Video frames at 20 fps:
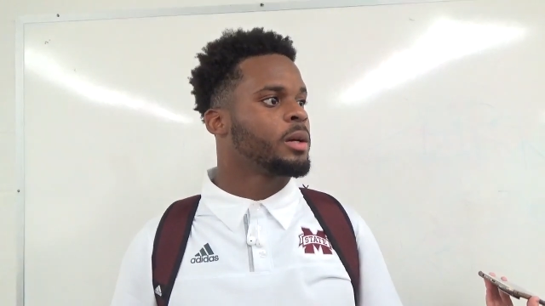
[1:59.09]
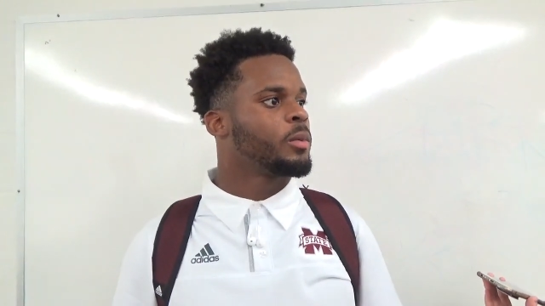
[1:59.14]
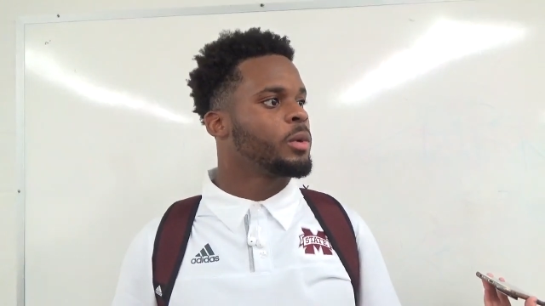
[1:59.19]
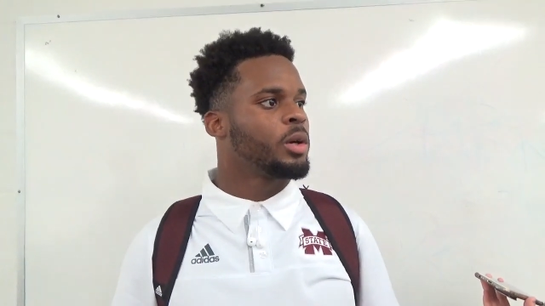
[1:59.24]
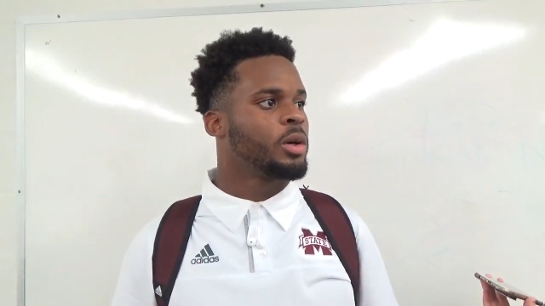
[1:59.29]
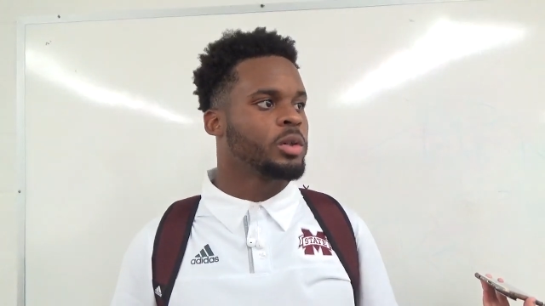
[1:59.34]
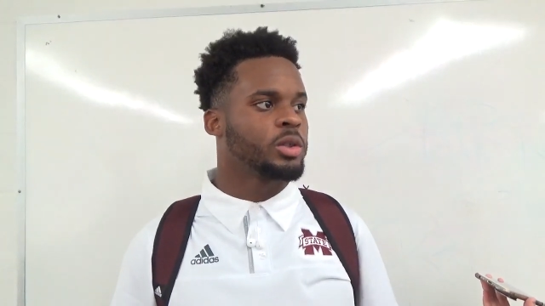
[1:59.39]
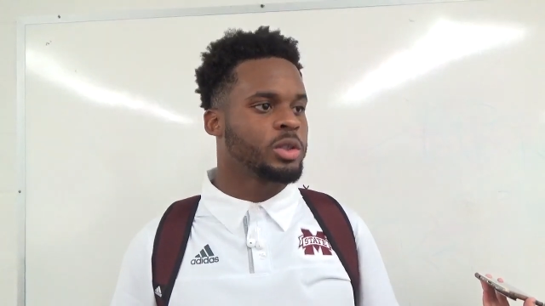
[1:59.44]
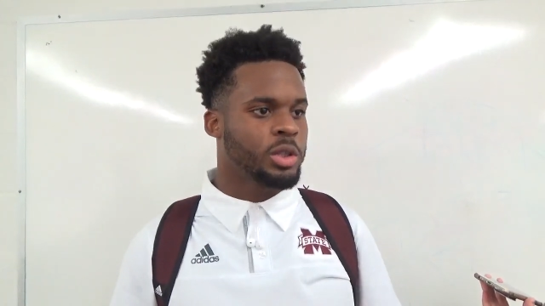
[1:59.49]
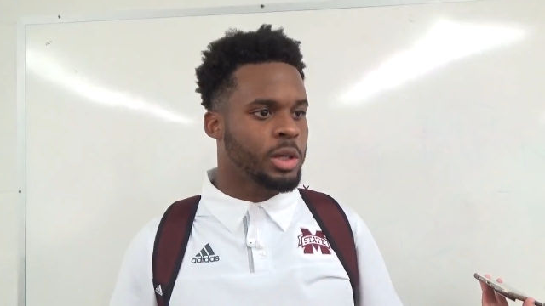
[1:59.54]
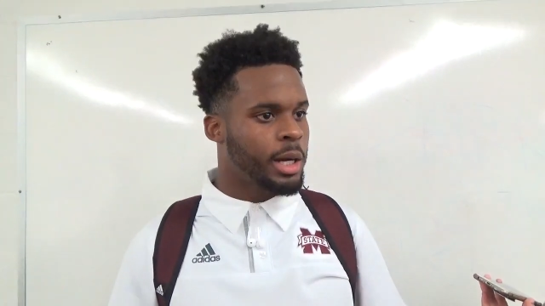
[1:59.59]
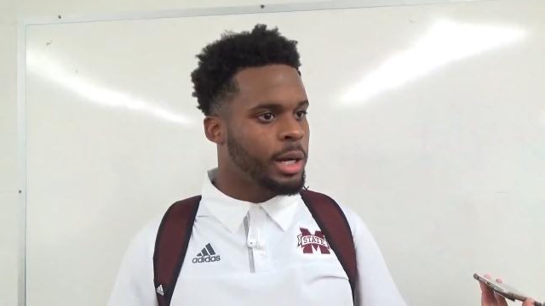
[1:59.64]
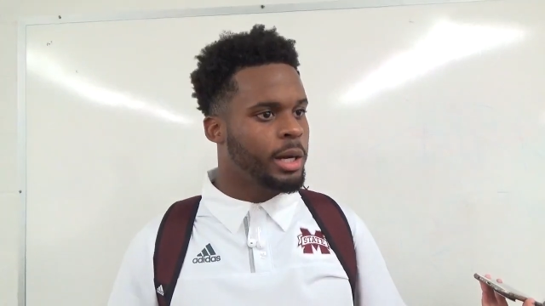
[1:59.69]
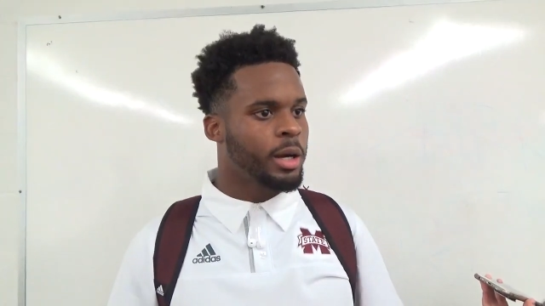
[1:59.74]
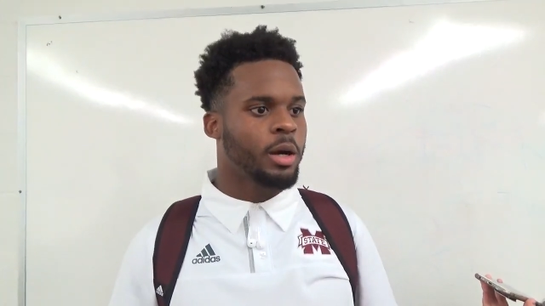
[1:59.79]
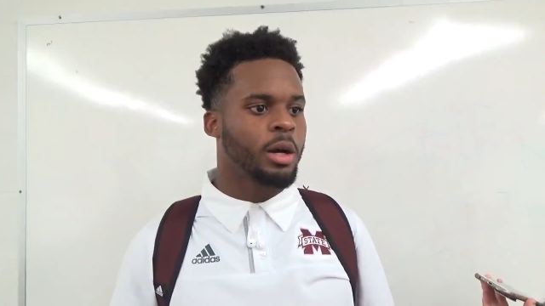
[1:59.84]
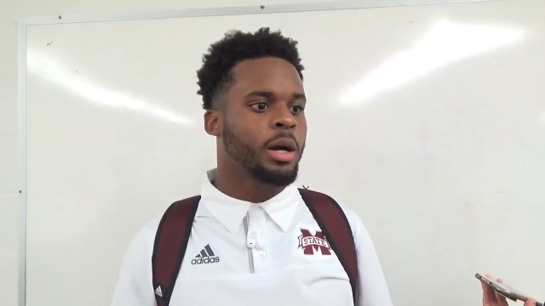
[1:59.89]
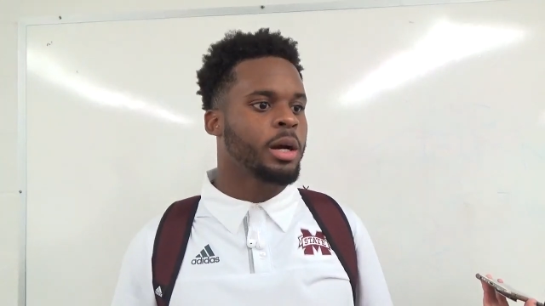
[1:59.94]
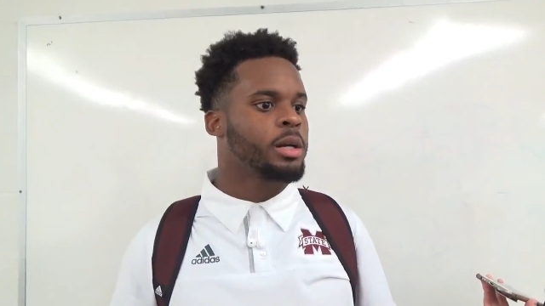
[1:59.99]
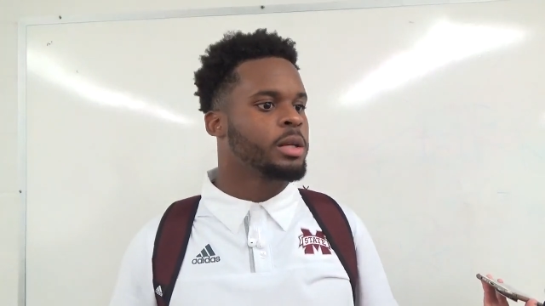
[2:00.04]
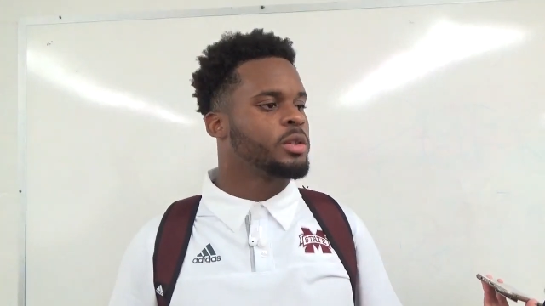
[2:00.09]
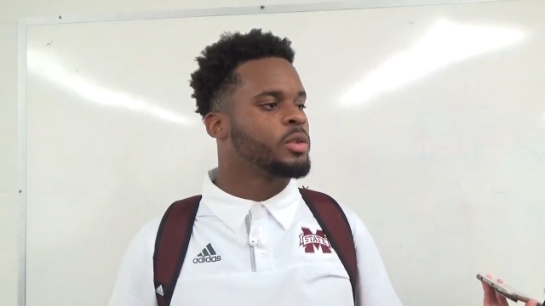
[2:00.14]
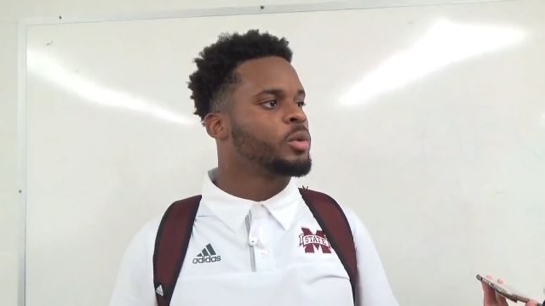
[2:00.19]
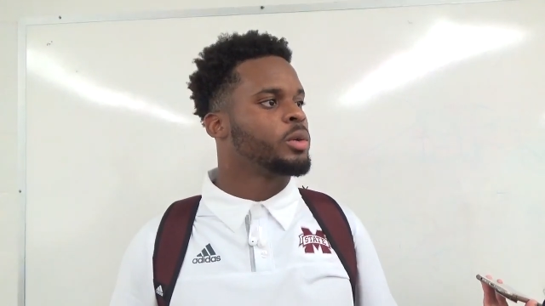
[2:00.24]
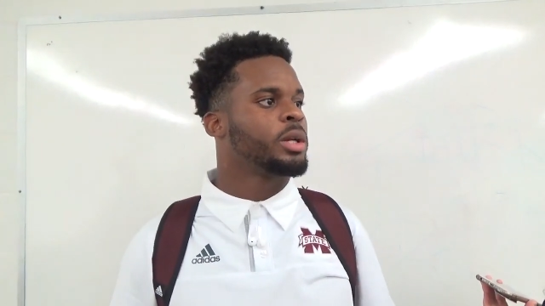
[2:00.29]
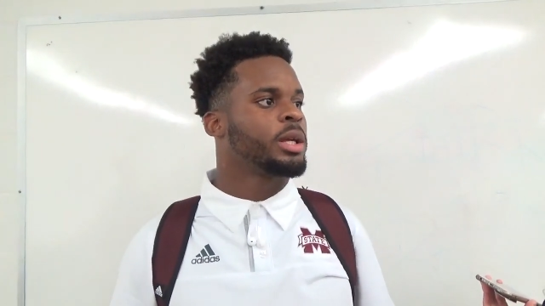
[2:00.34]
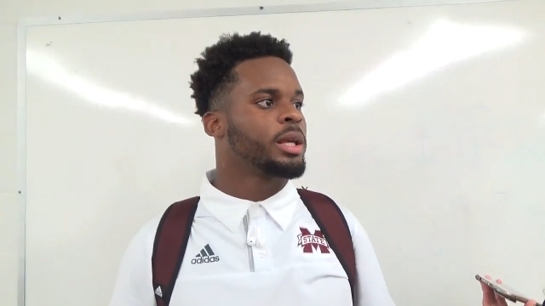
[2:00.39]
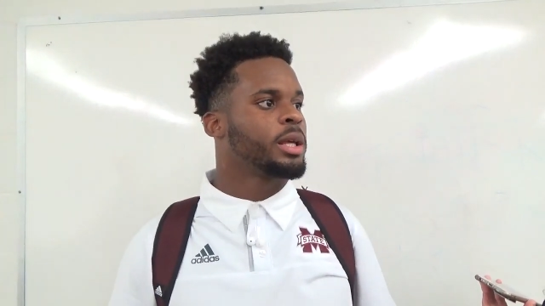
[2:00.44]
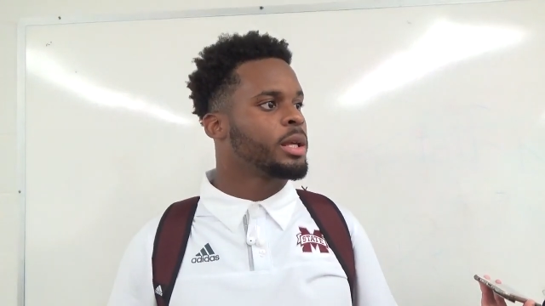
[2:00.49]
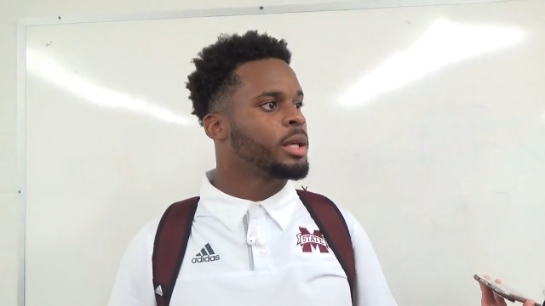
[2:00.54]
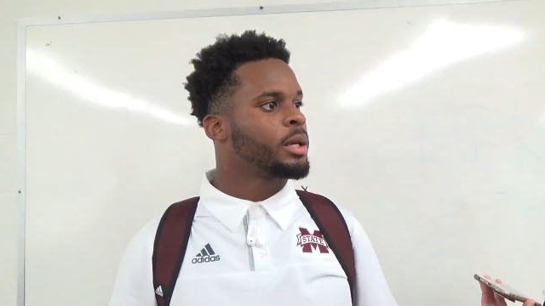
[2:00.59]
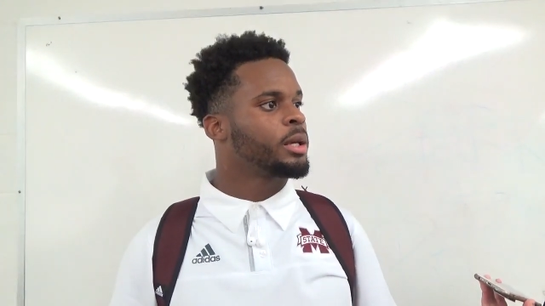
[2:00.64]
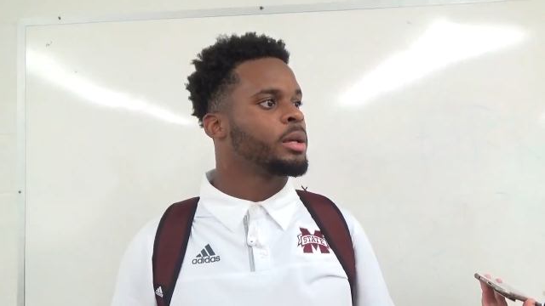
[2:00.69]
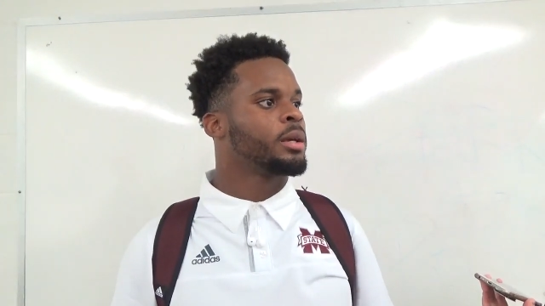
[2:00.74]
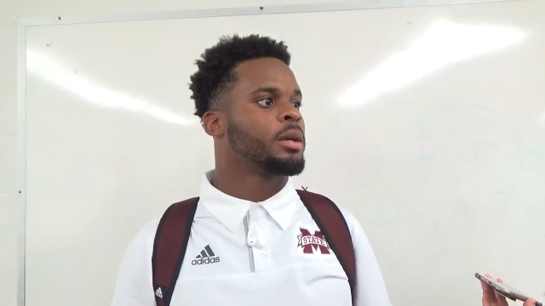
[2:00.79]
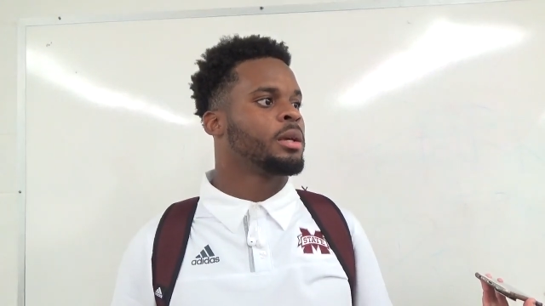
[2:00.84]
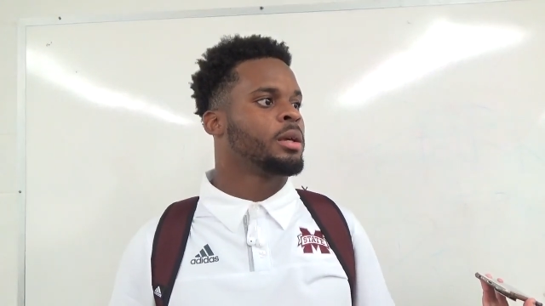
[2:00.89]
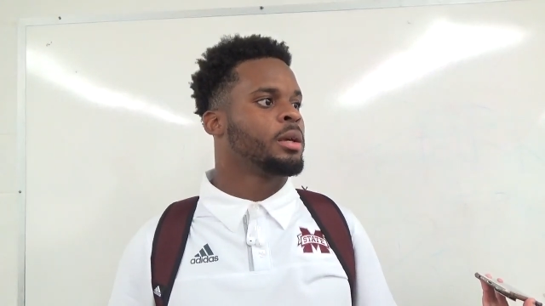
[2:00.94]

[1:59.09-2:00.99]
we're going to try hard and do it again.